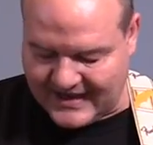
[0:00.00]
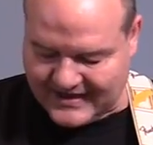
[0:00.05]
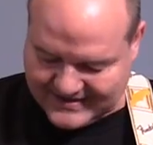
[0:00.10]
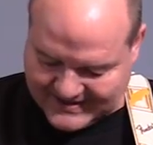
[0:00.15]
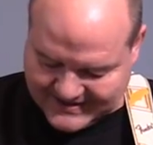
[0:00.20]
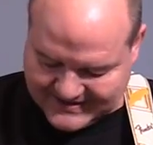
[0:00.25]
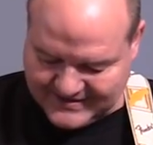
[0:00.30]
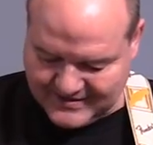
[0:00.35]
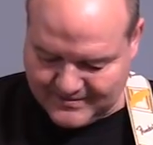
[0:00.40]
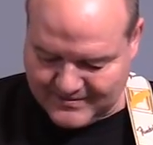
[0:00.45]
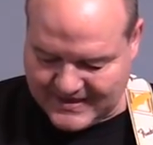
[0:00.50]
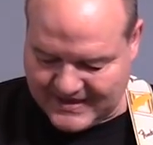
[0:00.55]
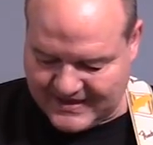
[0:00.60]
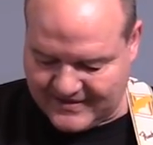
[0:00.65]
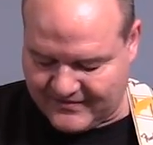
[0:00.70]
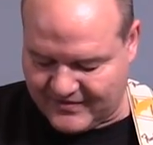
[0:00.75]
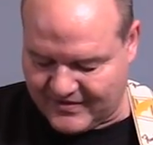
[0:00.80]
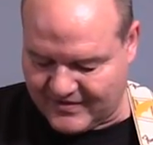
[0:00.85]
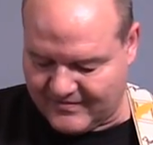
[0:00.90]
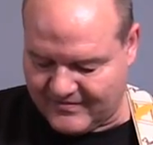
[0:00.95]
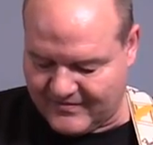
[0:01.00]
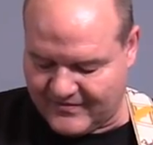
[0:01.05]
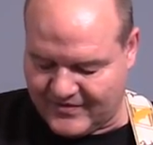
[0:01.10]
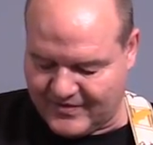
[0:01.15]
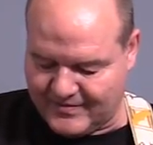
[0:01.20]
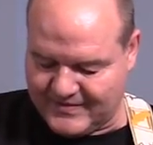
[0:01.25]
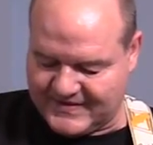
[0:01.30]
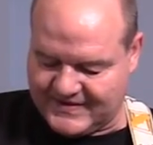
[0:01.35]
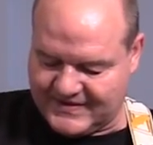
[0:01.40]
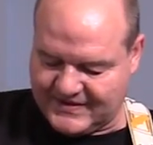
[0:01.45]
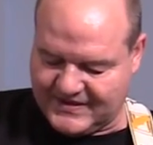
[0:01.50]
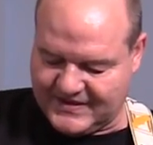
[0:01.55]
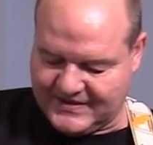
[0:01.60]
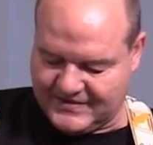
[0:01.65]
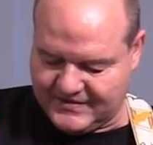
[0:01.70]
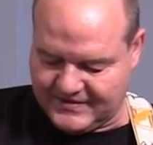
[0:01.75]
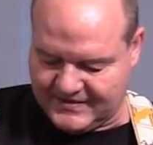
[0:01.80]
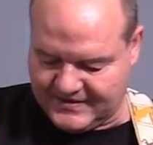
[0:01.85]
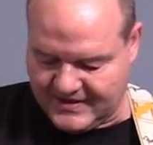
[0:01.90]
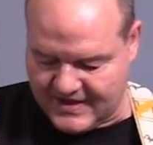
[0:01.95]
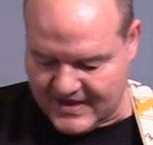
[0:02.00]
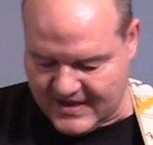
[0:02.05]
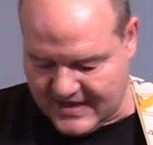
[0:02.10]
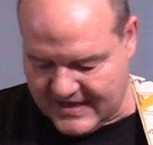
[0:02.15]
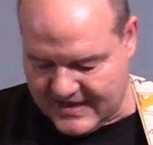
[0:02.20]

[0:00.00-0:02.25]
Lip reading: custom-made from Mr. Schindehütte.